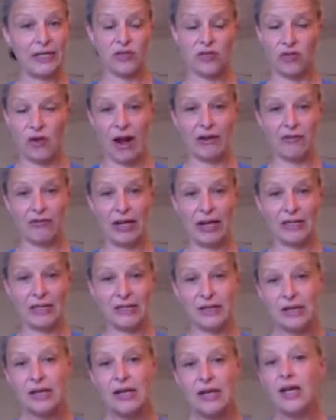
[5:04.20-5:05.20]
stride rate.
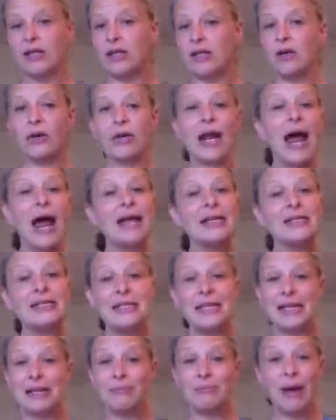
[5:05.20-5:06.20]
And I
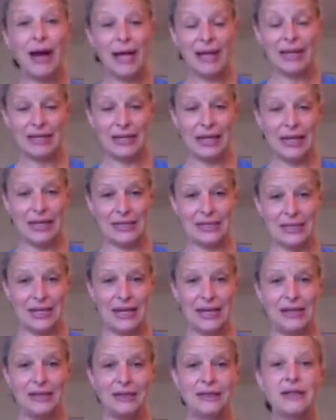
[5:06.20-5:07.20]
see in my
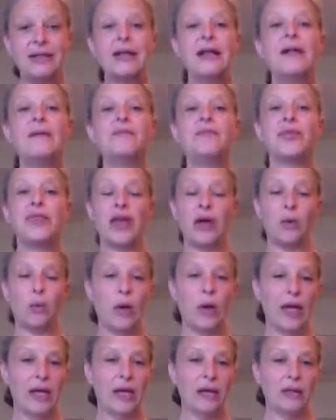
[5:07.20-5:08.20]
clientele that
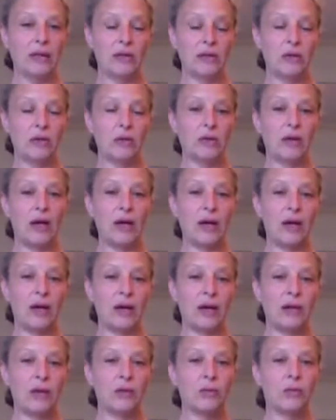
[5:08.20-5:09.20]
when
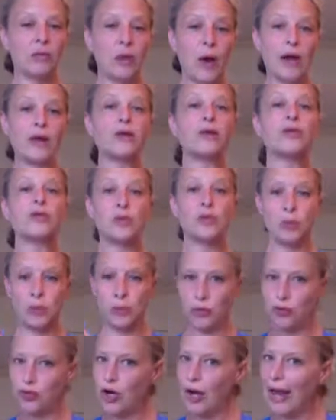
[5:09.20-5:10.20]
runners
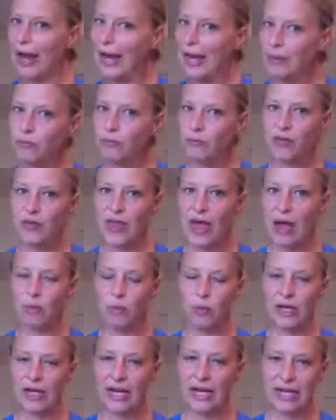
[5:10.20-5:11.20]
aim for that
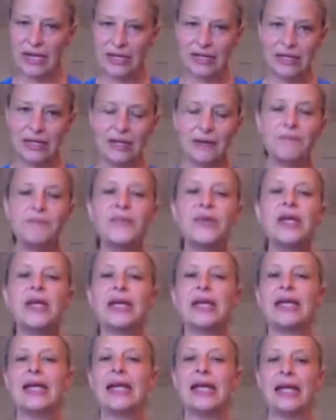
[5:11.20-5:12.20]
180,
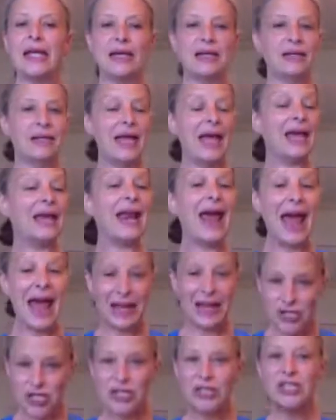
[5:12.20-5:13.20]
it can
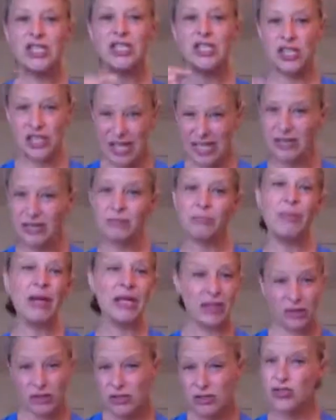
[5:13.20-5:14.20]
actually
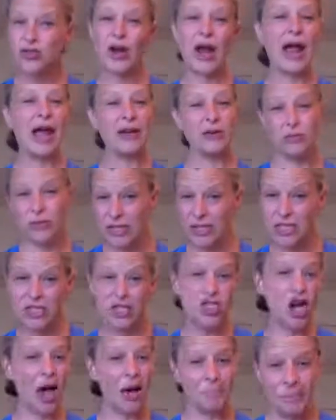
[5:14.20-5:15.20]
make their stride really
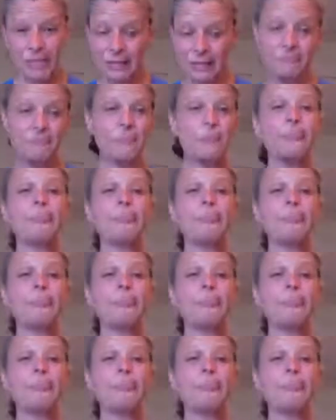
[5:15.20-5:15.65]
choppy